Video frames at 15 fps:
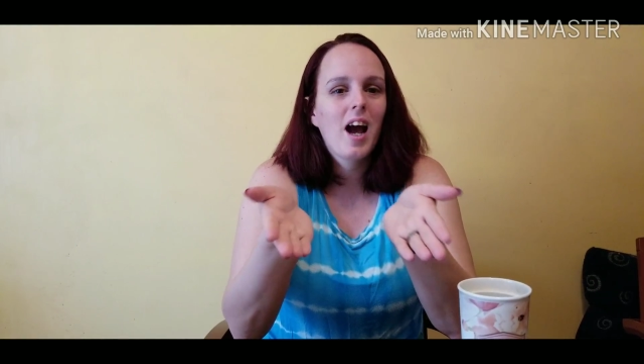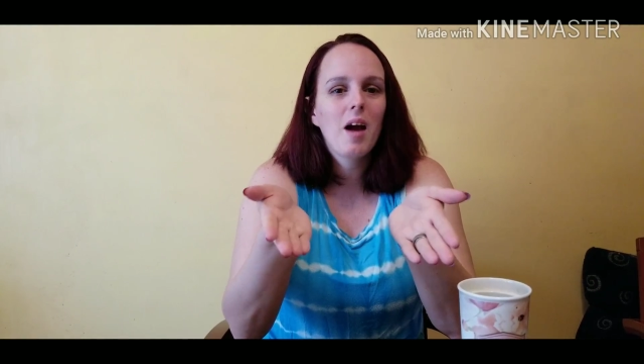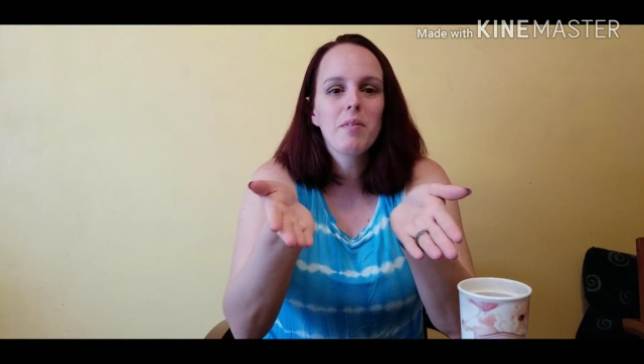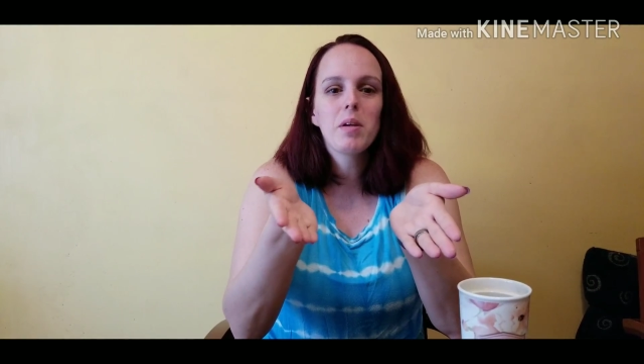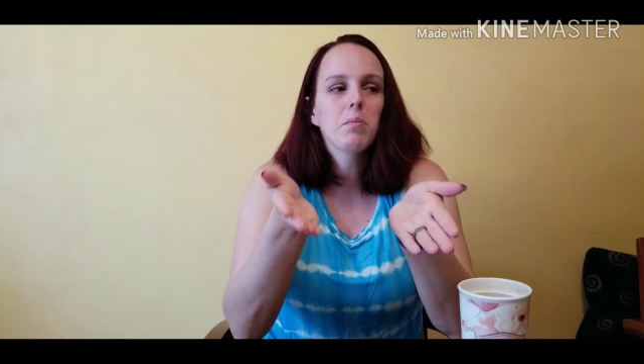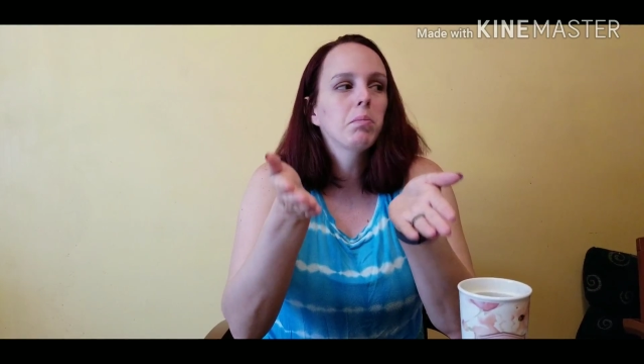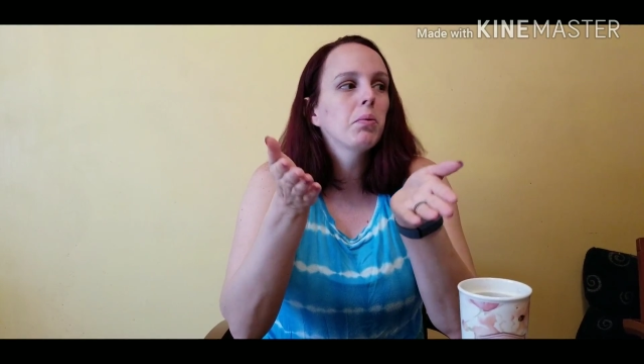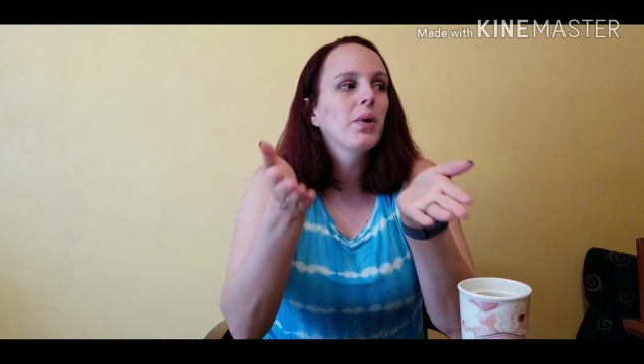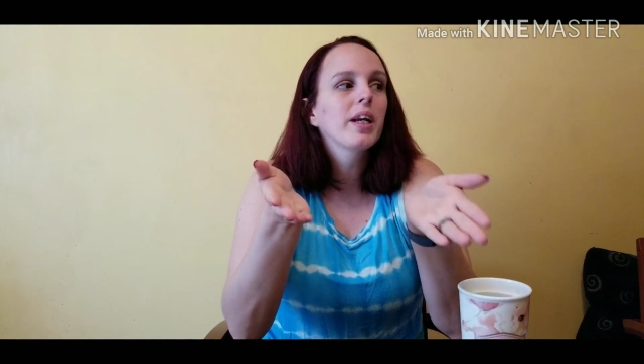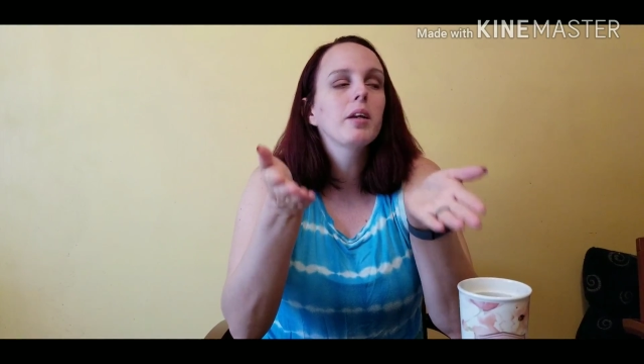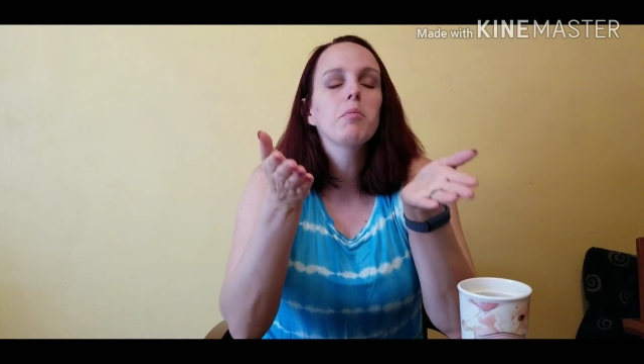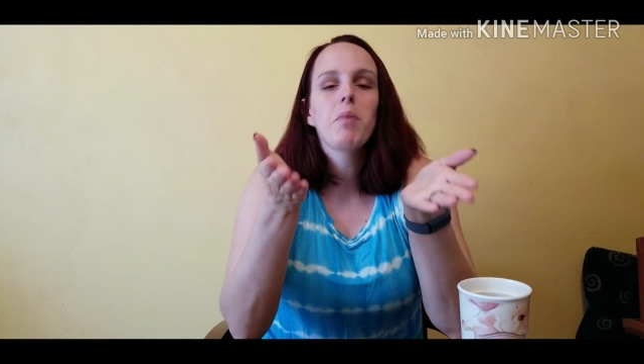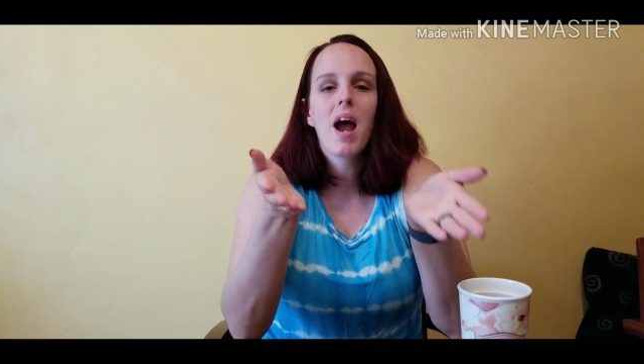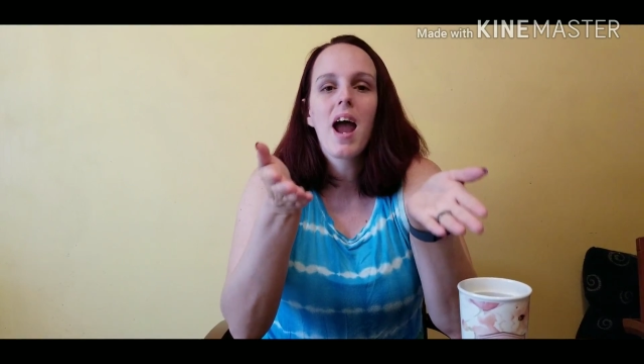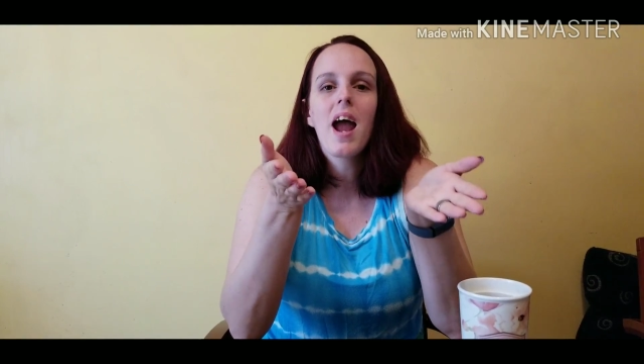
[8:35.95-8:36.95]
I mean, bring
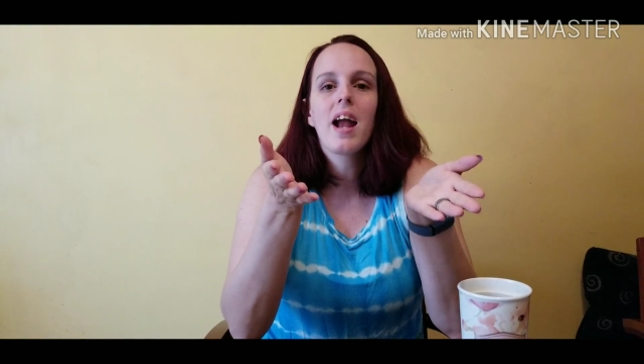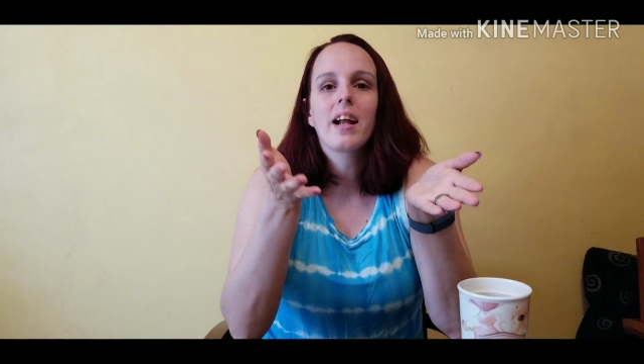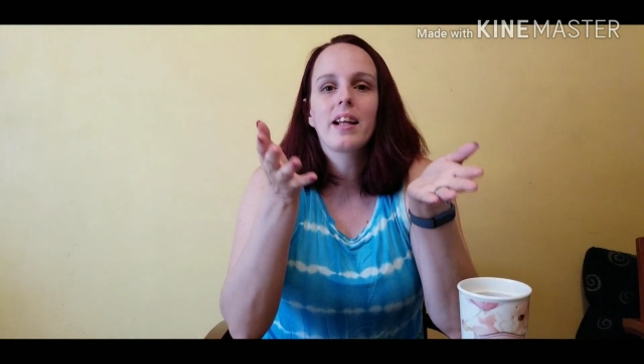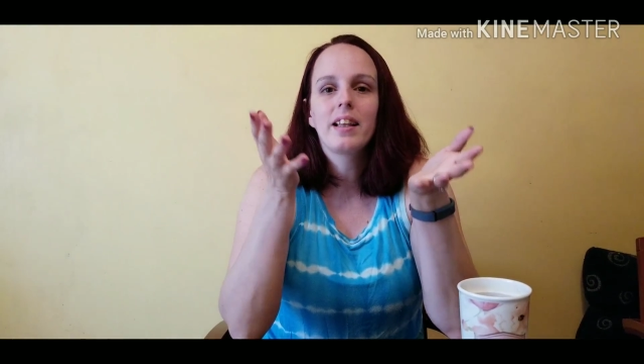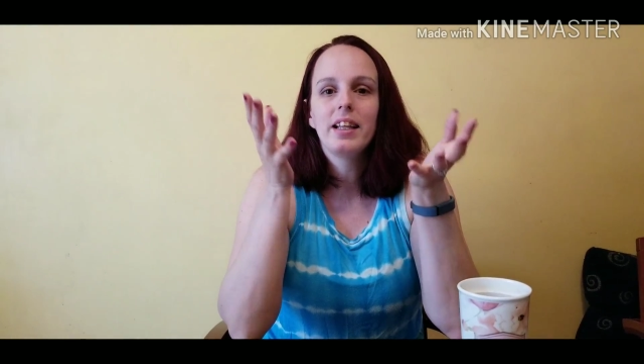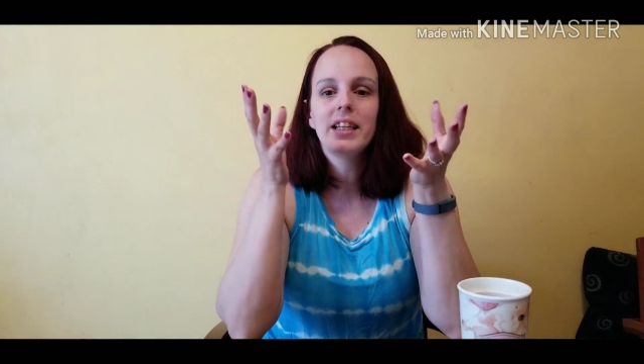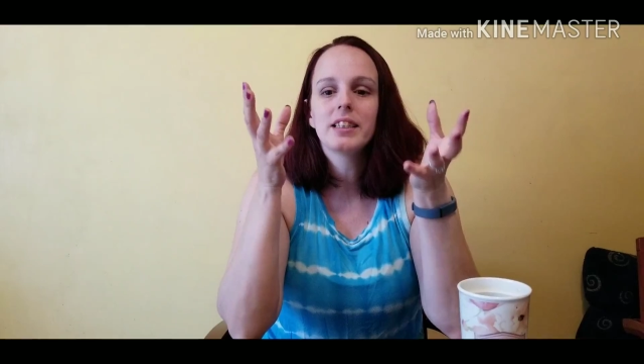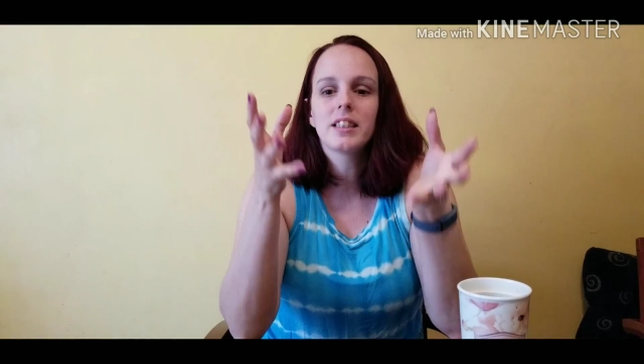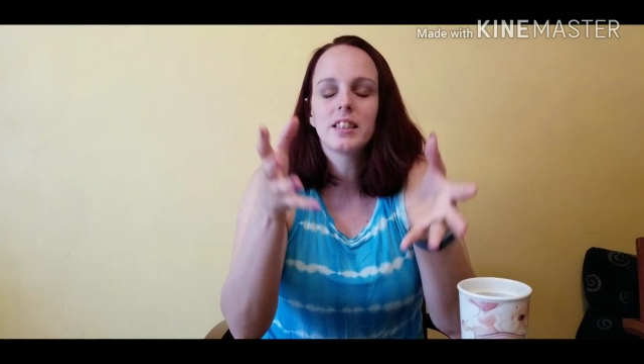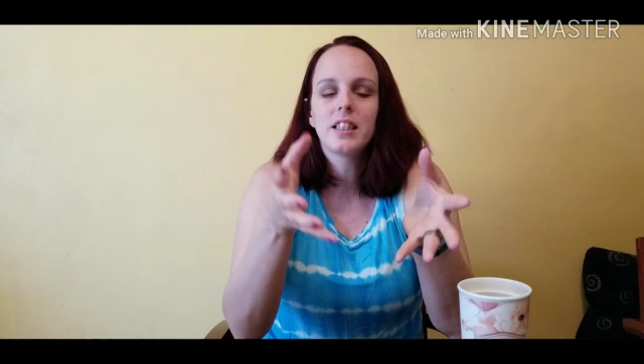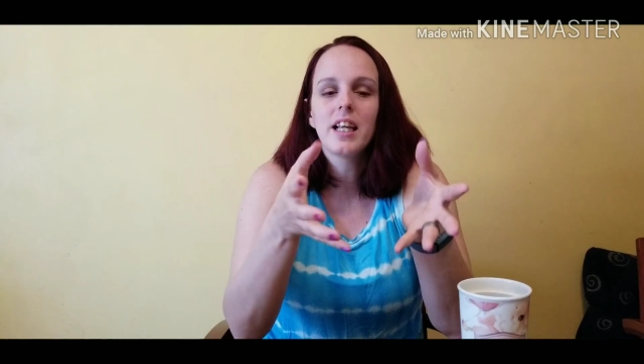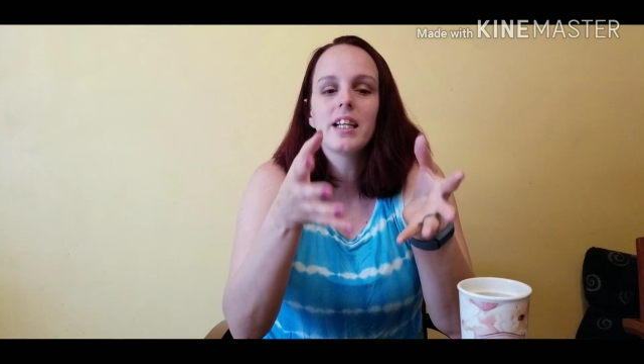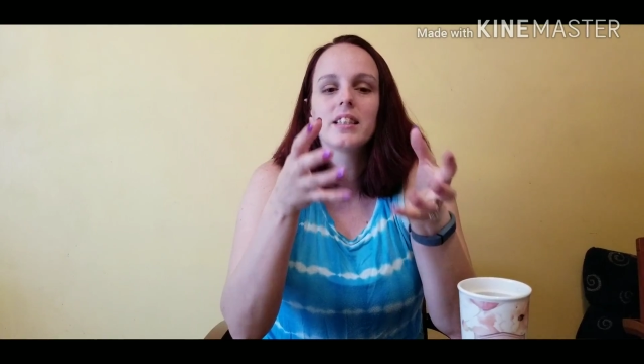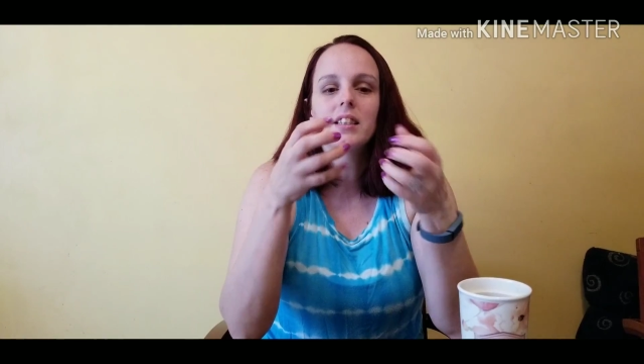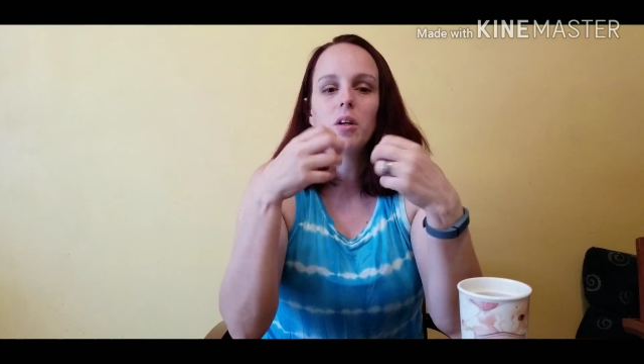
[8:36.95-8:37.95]
back these things